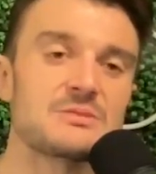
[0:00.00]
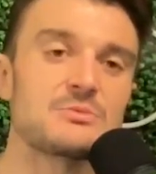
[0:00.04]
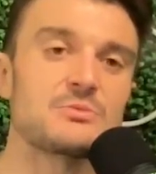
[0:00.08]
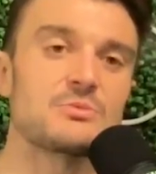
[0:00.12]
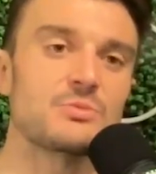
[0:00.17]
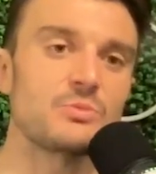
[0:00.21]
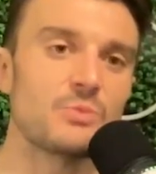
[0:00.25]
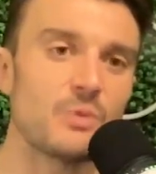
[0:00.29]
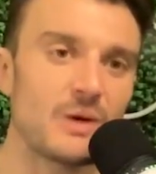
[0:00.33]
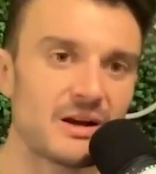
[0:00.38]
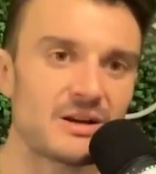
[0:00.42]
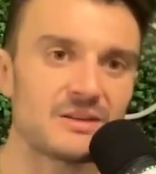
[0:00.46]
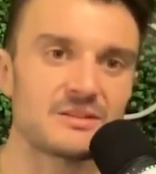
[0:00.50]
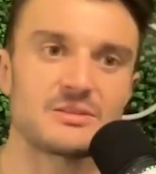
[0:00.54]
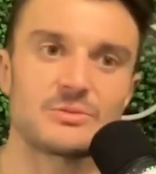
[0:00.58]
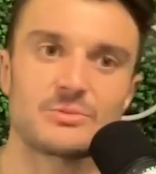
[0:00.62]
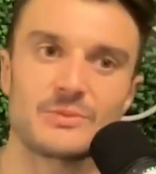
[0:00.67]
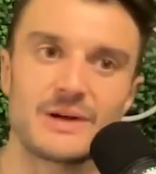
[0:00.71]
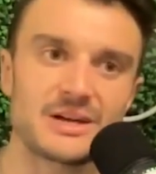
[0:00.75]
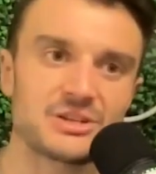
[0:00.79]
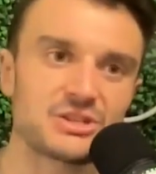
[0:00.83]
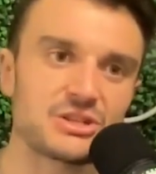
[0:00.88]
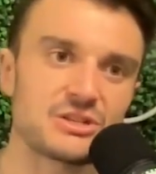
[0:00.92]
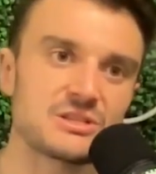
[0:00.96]
and where
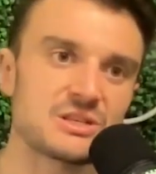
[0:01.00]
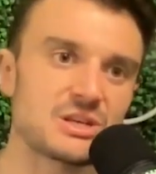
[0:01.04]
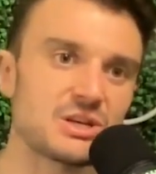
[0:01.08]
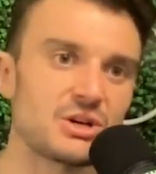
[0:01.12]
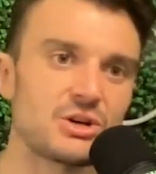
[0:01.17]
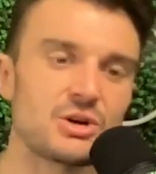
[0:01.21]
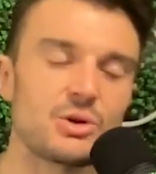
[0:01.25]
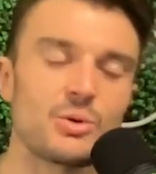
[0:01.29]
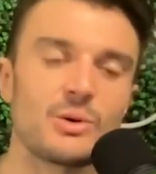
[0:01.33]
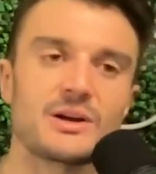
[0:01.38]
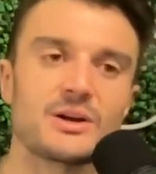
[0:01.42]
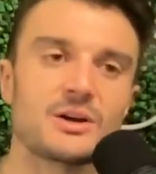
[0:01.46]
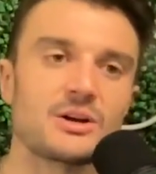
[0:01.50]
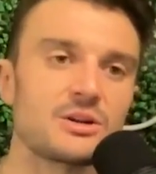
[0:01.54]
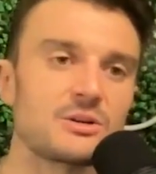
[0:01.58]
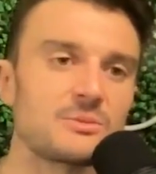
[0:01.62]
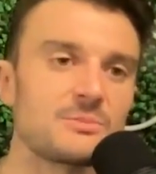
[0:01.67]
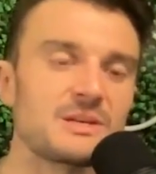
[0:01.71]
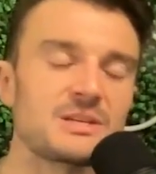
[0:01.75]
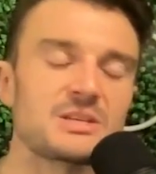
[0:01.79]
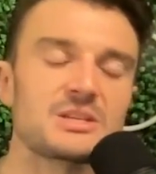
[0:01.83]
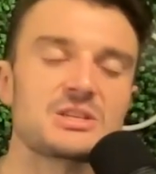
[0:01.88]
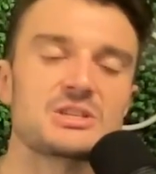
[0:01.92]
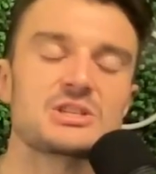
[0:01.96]
directions that you're going are going to
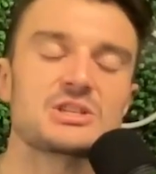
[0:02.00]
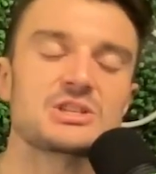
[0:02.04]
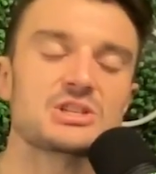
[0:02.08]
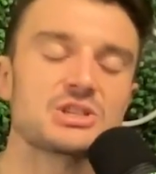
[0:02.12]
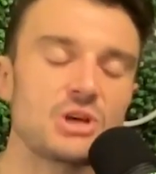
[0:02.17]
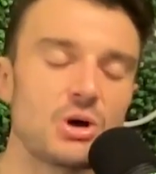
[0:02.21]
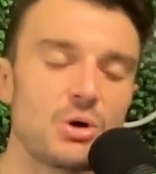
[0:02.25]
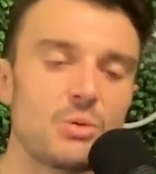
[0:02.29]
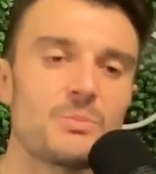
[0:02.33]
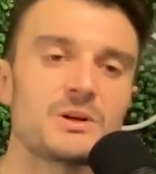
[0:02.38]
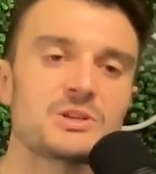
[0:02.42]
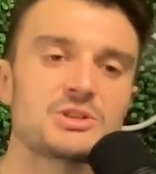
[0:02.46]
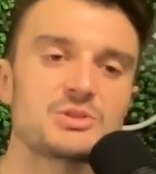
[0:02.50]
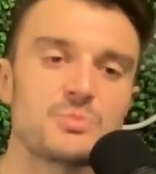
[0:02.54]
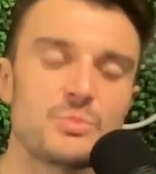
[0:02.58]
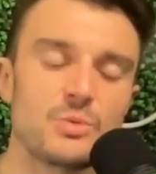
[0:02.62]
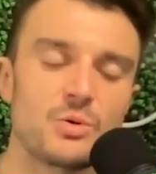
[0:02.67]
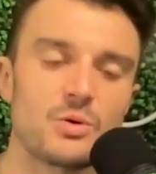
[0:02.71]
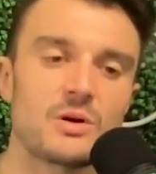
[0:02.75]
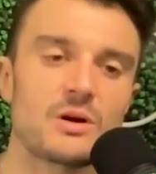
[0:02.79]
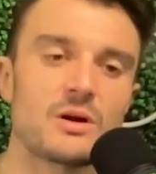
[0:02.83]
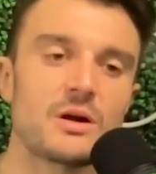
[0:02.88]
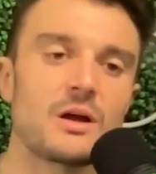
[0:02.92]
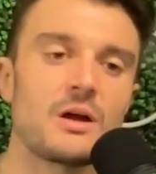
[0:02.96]
be so much
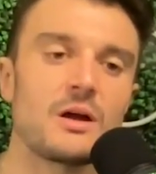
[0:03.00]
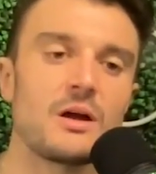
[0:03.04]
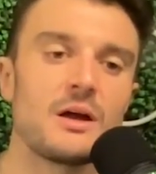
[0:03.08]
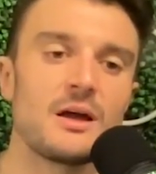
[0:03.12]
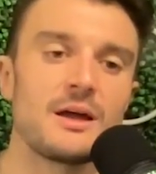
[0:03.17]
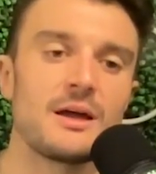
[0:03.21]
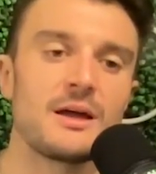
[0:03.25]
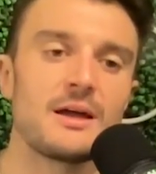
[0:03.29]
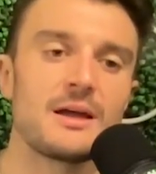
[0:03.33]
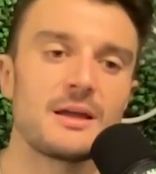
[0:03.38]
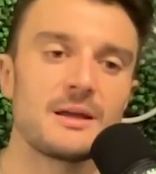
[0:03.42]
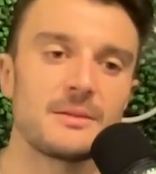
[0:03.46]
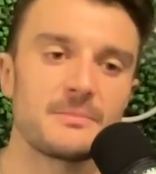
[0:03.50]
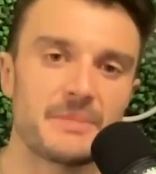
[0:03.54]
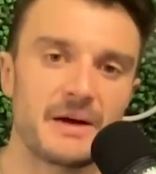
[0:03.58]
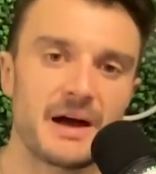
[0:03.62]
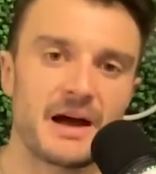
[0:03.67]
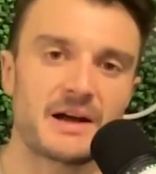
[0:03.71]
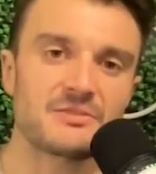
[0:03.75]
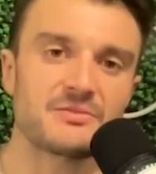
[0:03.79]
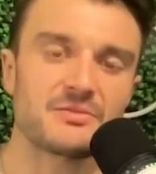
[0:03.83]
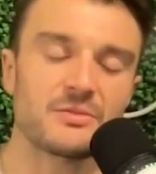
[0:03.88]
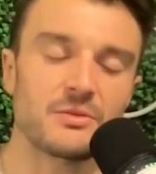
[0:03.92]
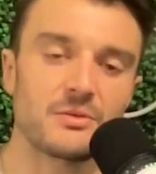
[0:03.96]
more
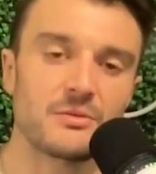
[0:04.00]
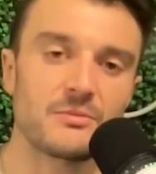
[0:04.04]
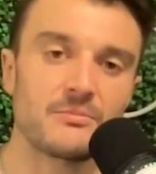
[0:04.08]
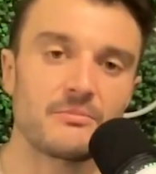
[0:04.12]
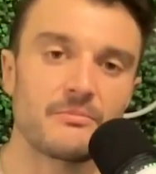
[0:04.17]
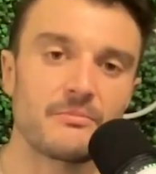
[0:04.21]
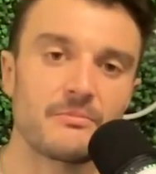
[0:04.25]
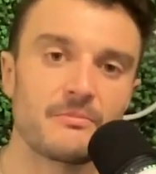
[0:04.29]
impactful.